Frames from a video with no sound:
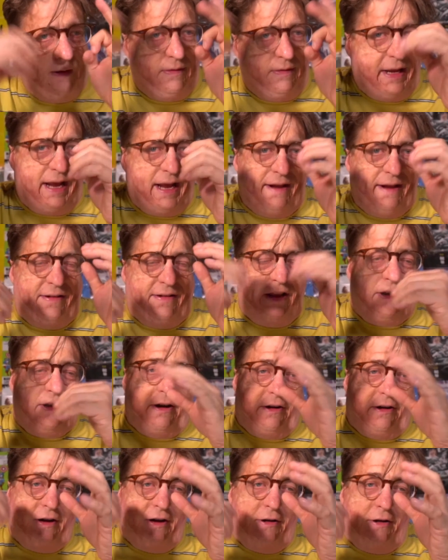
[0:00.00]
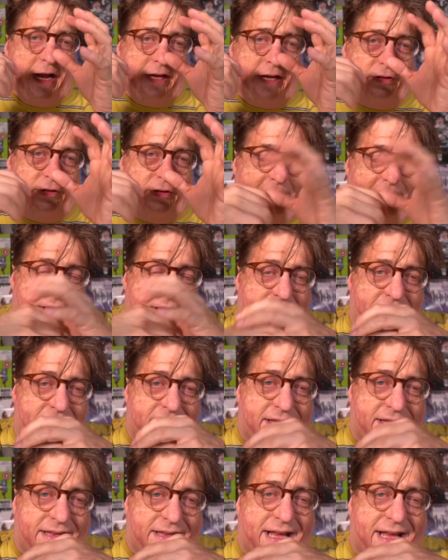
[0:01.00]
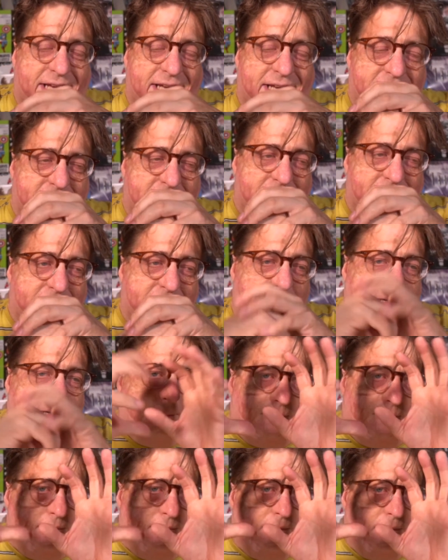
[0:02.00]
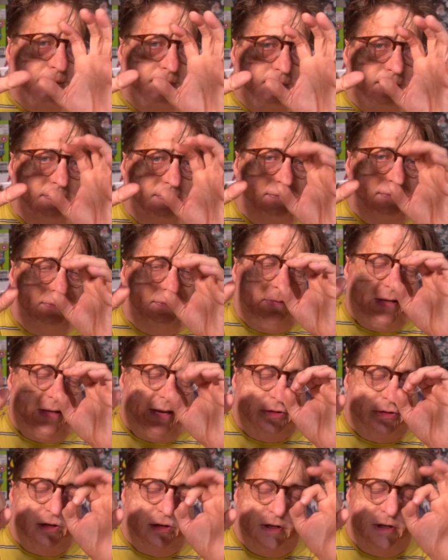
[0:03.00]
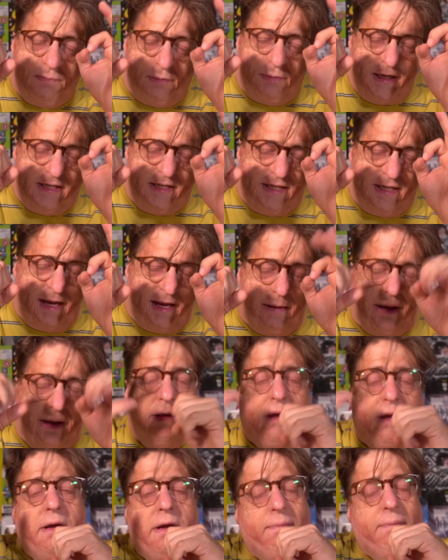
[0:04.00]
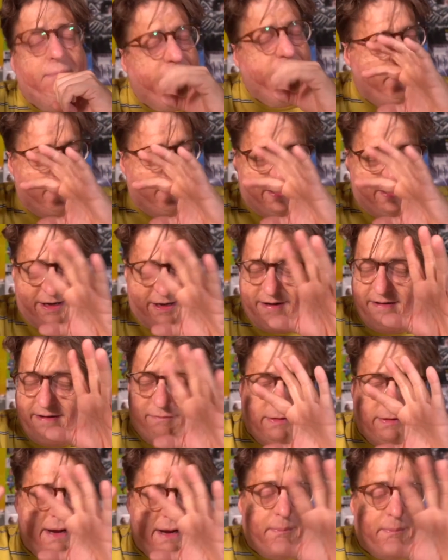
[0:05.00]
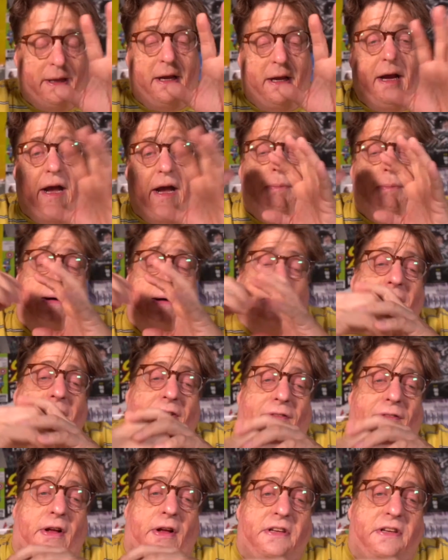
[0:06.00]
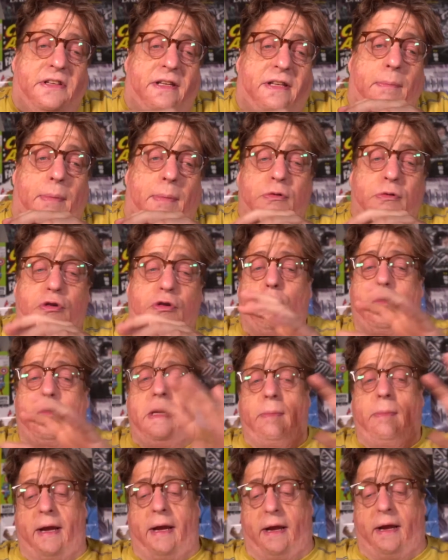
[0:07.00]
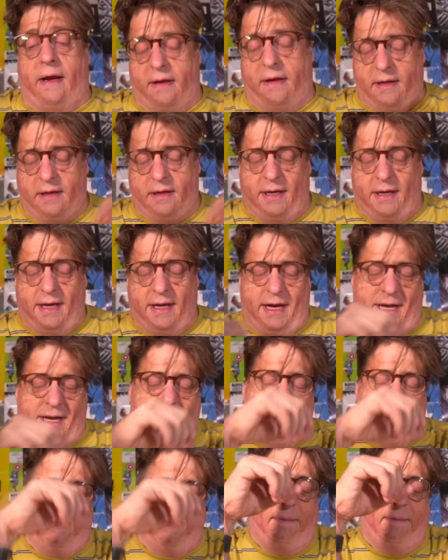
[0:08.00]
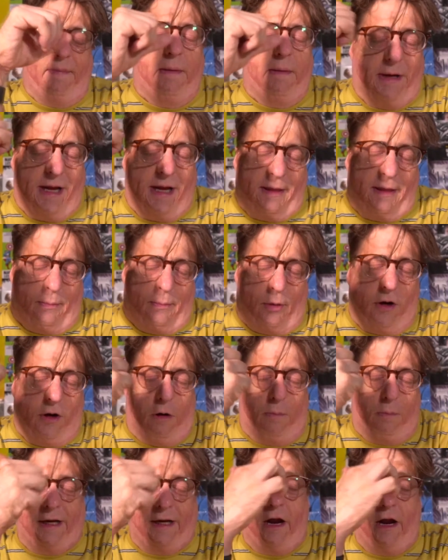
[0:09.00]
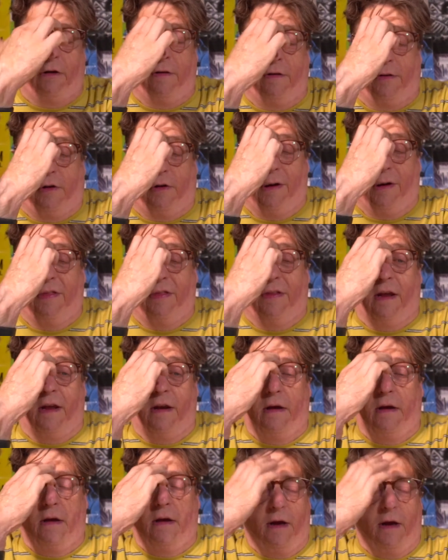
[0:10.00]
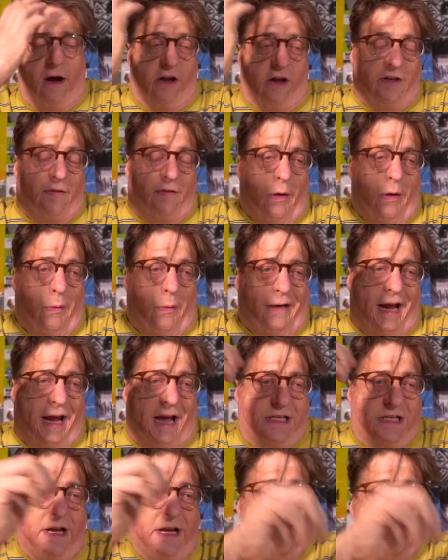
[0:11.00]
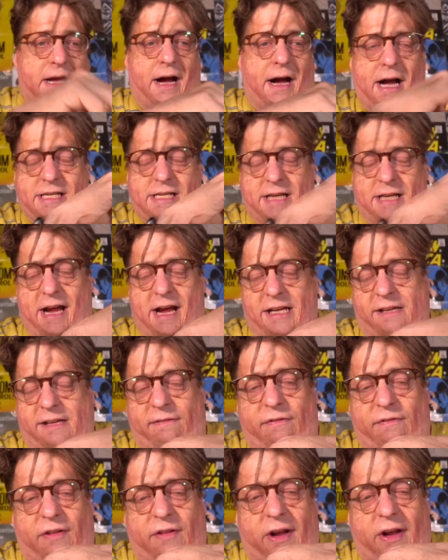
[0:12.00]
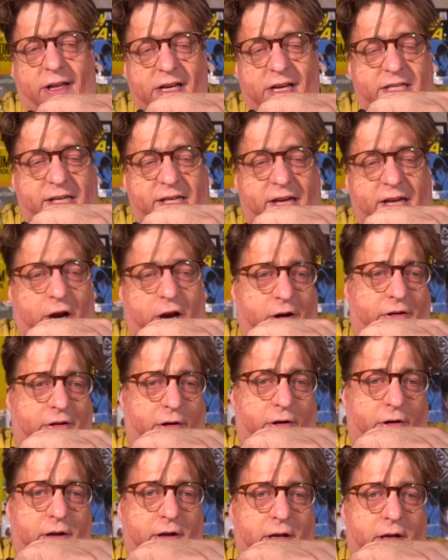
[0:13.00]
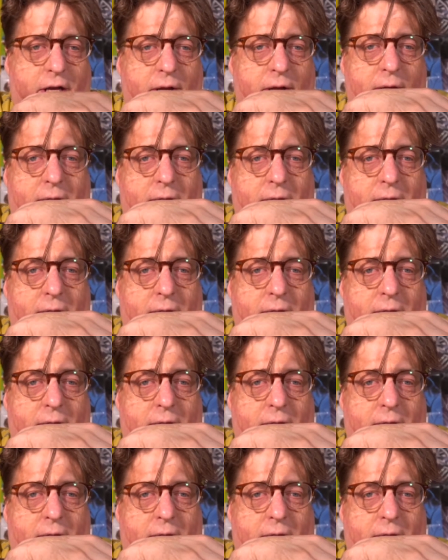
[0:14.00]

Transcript: they had their interaction, and Tom Sturridge plays Sandman. Sorry, rambling. I'm about to fall asleep. I'm dreaming. The Boyd Holbrook character of the Corinthian, also very well cast as a villainous character